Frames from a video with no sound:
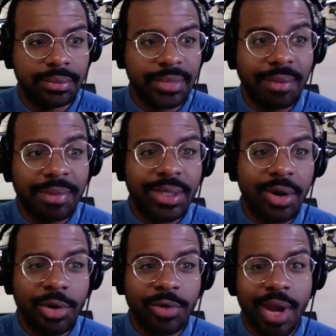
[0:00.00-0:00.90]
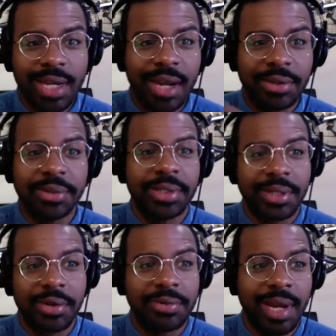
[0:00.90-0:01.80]
I'm getting older right now, you're getting
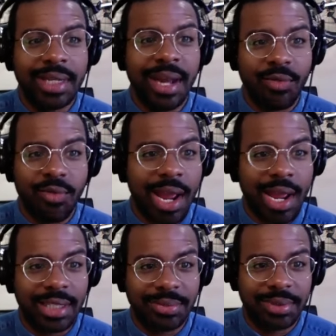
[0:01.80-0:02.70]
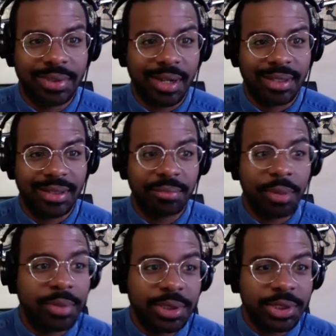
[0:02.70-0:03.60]
older right now, right as we're talking.
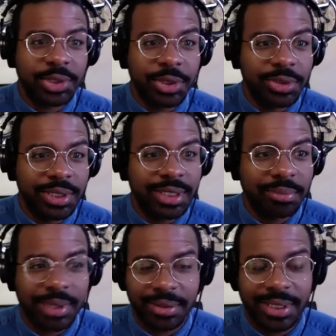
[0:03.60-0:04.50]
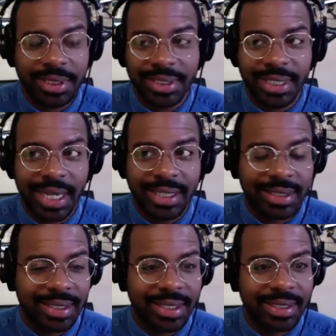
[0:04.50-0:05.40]
But we're just choosing to be on here
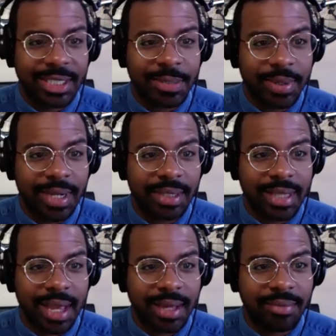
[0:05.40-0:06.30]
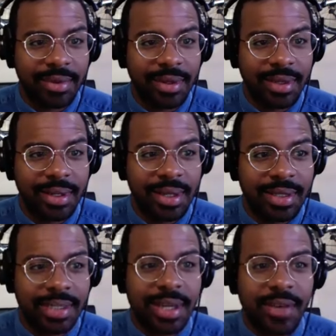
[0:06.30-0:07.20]
together to spend our time.
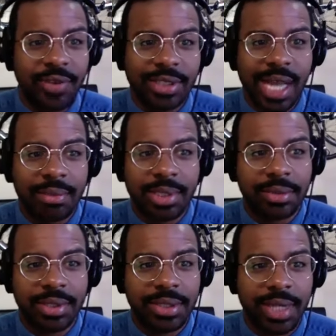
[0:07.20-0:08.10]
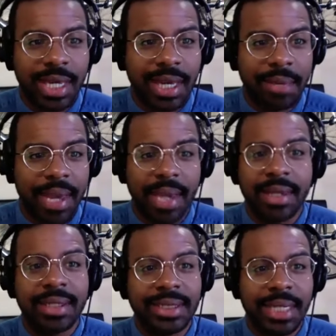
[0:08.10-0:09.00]
So therefore, time is the only thing you can't get back.
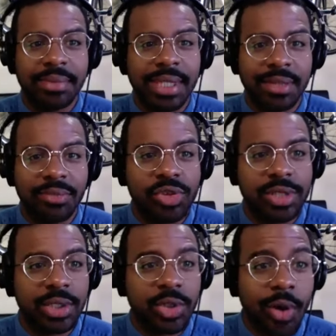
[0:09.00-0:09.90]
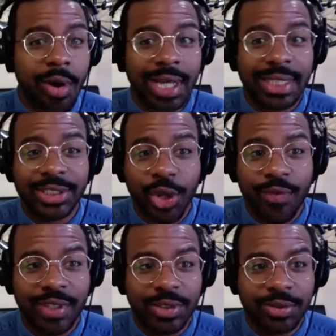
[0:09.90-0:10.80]
Same thing in music. You are a
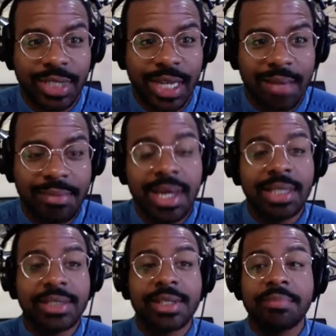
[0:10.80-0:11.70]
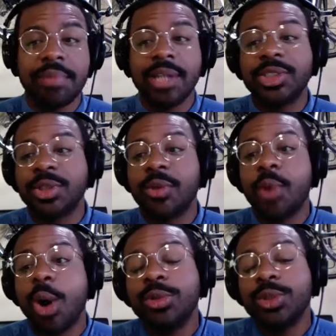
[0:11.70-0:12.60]
servant to time. So the metronome
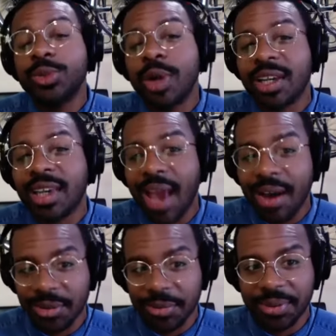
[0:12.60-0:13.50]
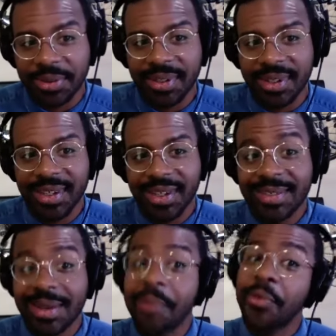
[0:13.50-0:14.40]
holds you accountable.
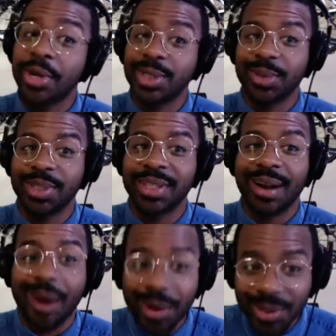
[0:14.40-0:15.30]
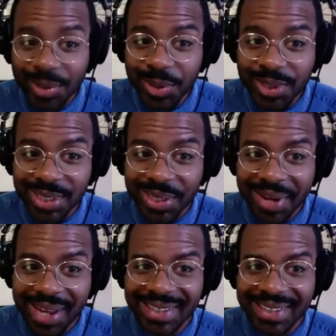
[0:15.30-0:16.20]
So I'm wondering, are you using it
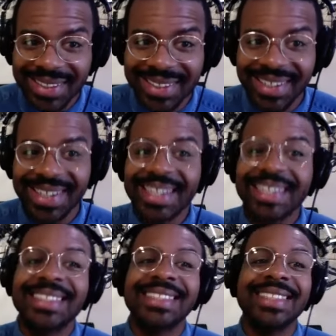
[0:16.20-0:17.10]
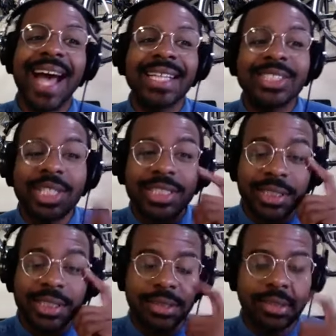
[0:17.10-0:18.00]
correctly? Because it's not just
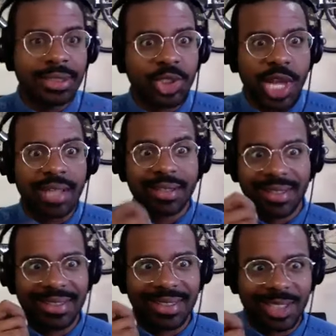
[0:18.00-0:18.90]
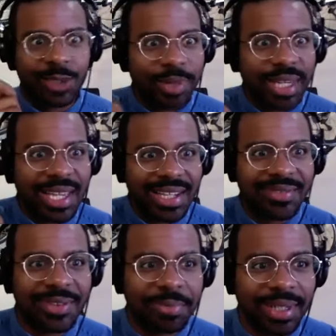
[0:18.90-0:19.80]
to check the, the speed
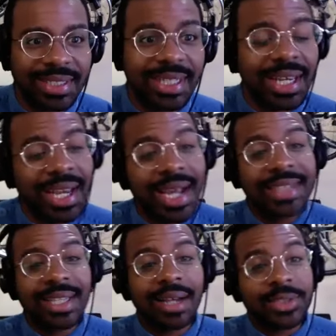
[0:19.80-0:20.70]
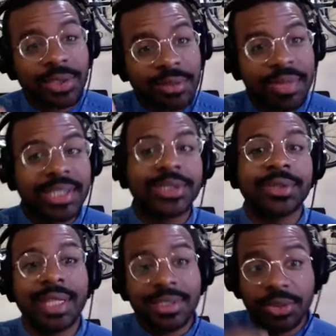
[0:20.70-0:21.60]
of the piece, it's also to make sure
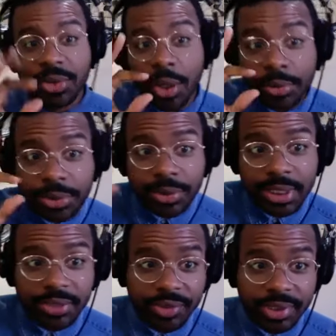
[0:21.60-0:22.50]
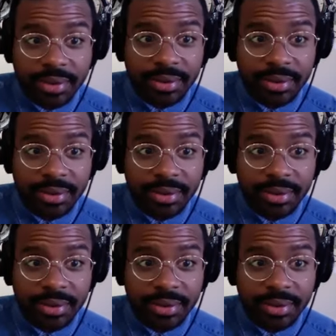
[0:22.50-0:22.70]
that your notes are even.